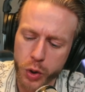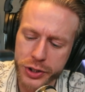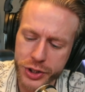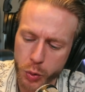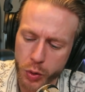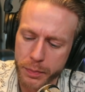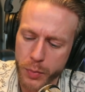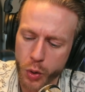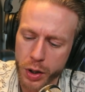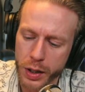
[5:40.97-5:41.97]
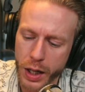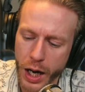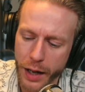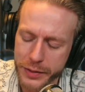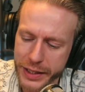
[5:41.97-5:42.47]
or more
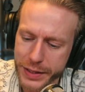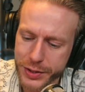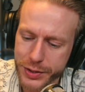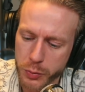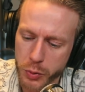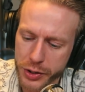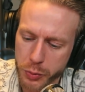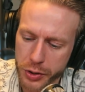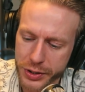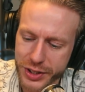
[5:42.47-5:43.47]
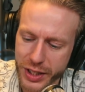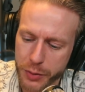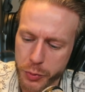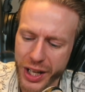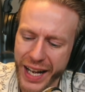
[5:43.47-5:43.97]
obvious what the world is like?
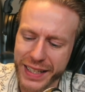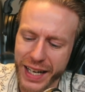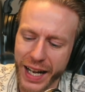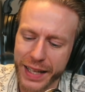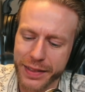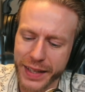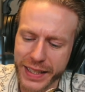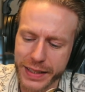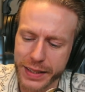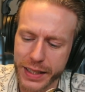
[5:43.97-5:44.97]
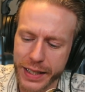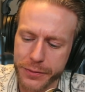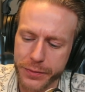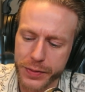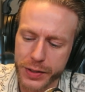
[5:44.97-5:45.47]
Well, I think
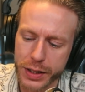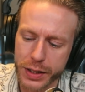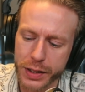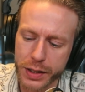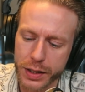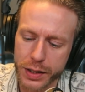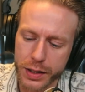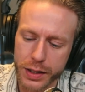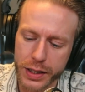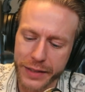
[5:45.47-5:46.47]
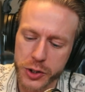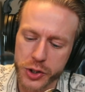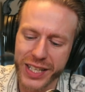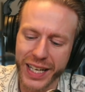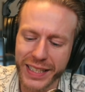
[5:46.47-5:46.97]
if you're
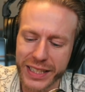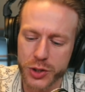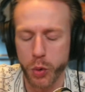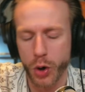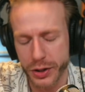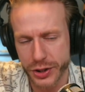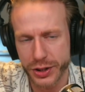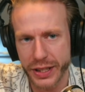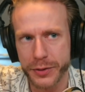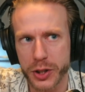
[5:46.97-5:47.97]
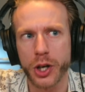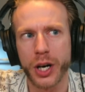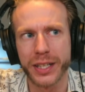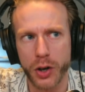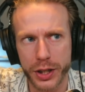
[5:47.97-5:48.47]
saying it's worse, if you're
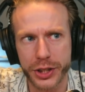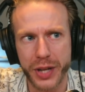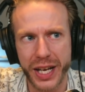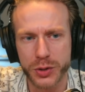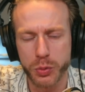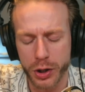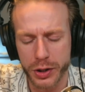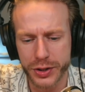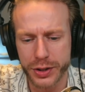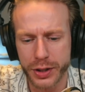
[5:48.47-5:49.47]
trying to argue that it's worse,